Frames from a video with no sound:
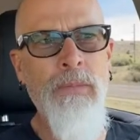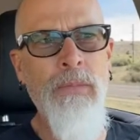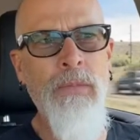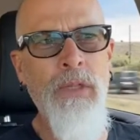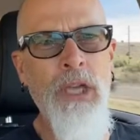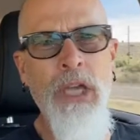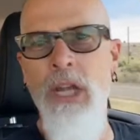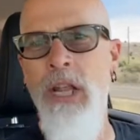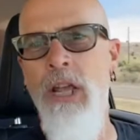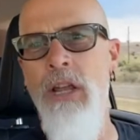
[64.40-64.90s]

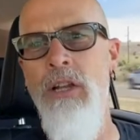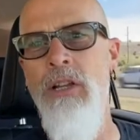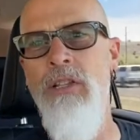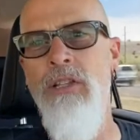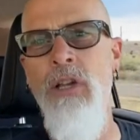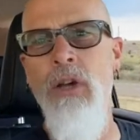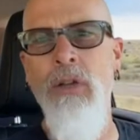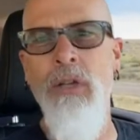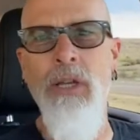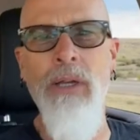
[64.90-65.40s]

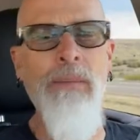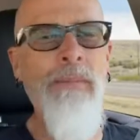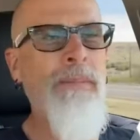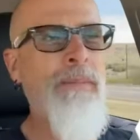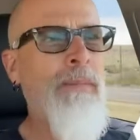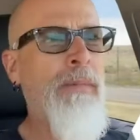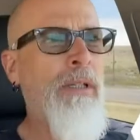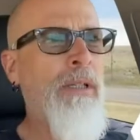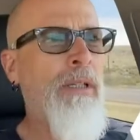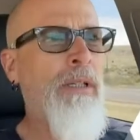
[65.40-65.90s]
Arizona.
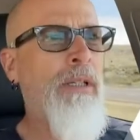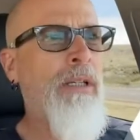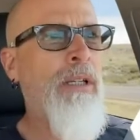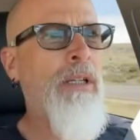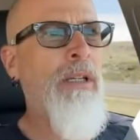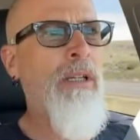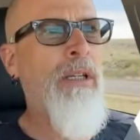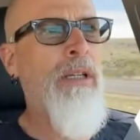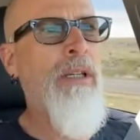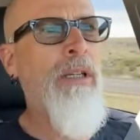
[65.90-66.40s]

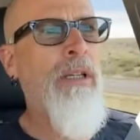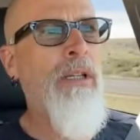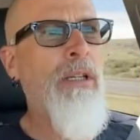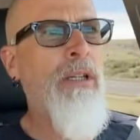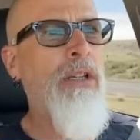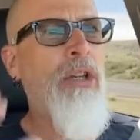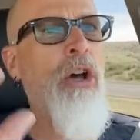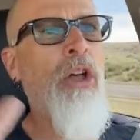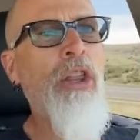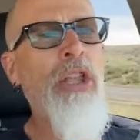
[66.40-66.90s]

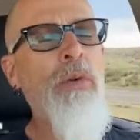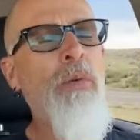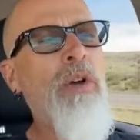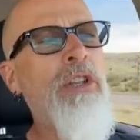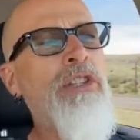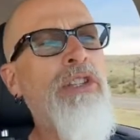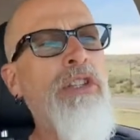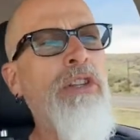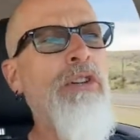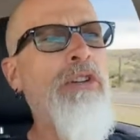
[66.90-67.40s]
The only
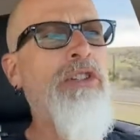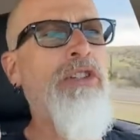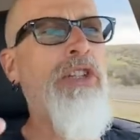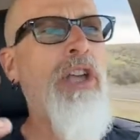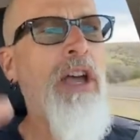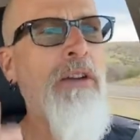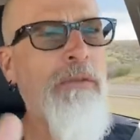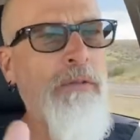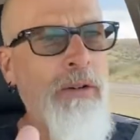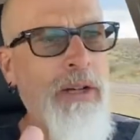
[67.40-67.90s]
ones that are
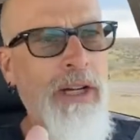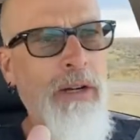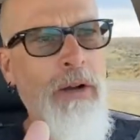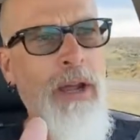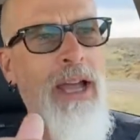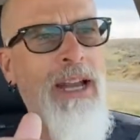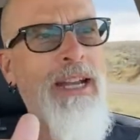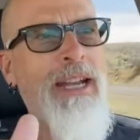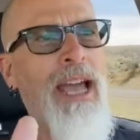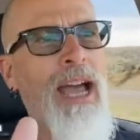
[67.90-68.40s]
suffering
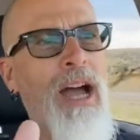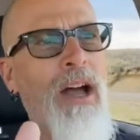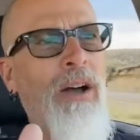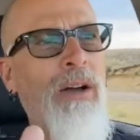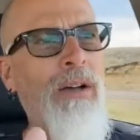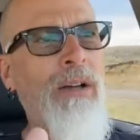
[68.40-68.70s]
right now